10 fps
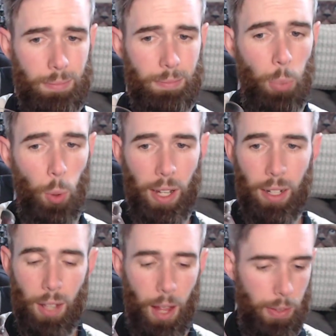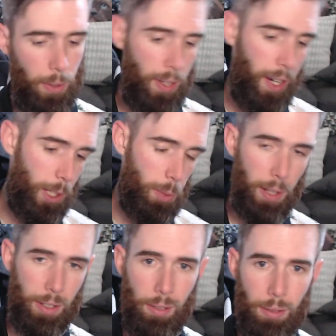poured out a lot thicker than I
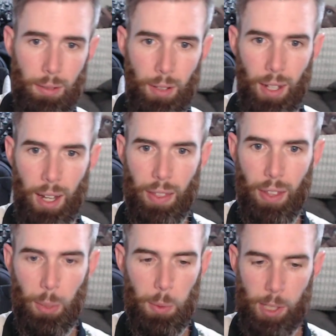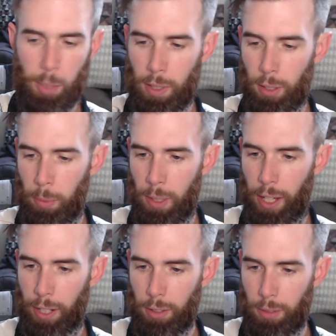expected. I thought it was going to be a little bit
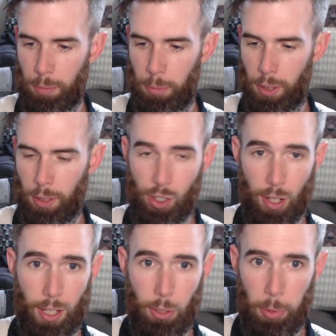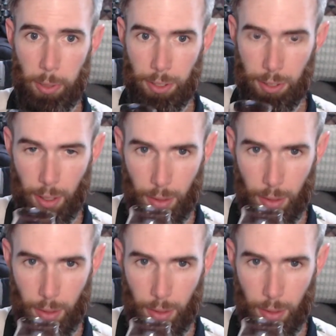lighter, but let's check out the aroma on this guy.